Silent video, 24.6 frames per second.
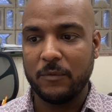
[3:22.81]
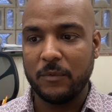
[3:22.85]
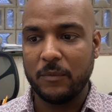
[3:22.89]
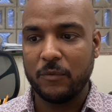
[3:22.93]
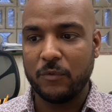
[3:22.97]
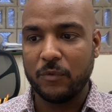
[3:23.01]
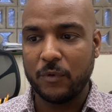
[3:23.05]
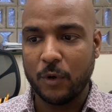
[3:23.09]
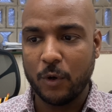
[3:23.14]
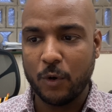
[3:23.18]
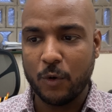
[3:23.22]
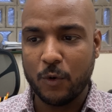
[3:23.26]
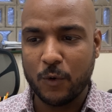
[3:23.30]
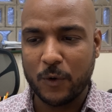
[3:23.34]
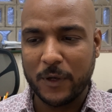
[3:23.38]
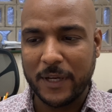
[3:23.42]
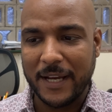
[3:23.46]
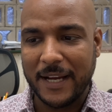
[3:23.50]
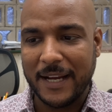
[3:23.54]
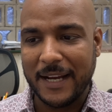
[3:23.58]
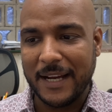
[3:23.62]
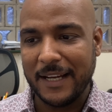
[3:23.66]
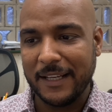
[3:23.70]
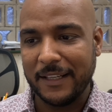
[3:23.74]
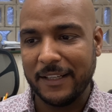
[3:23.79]
Ro
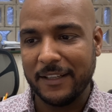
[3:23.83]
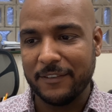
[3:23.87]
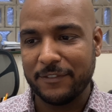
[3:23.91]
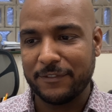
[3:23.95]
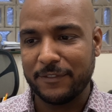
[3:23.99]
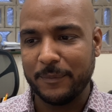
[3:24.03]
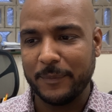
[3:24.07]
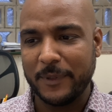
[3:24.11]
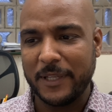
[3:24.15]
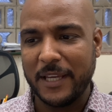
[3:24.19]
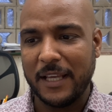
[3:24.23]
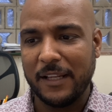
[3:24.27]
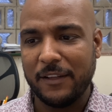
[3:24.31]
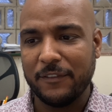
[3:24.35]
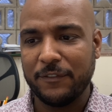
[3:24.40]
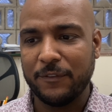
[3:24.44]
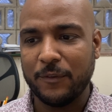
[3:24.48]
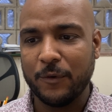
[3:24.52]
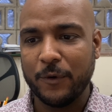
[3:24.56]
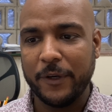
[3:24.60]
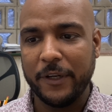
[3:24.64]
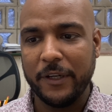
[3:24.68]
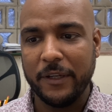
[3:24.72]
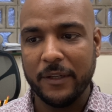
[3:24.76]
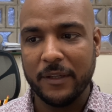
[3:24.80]
Khanna from
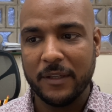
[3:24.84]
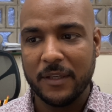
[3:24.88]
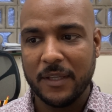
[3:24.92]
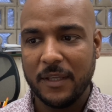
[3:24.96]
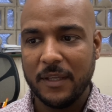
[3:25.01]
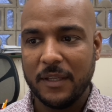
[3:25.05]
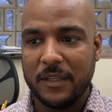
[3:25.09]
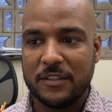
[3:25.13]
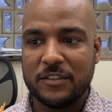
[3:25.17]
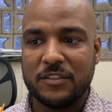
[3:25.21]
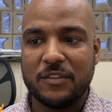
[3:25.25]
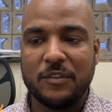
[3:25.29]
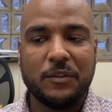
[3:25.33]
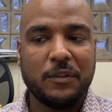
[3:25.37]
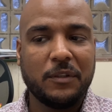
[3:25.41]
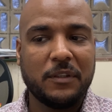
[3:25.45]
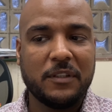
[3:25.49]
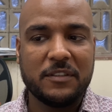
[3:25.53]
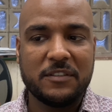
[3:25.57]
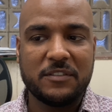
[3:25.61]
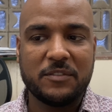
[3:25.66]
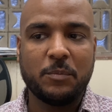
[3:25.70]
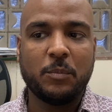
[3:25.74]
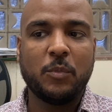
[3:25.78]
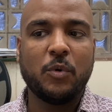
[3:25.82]
California. So
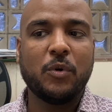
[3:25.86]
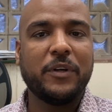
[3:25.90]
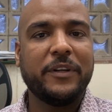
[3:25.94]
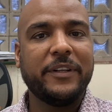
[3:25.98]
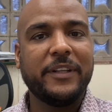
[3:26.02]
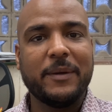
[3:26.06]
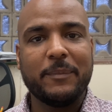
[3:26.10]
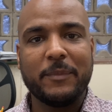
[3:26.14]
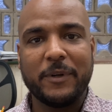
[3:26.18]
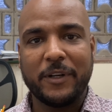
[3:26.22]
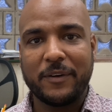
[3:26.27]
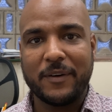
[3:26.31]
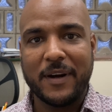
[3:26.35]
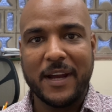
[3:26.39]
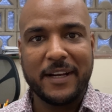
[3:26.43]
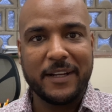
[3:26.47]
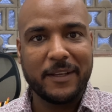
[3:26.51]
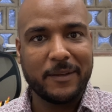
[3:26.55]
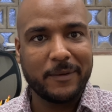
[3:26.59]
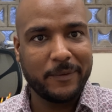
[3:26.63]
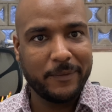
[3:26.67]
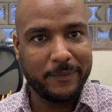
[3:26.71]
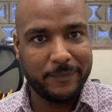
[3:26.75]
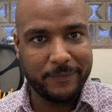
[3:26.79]
this is more democratic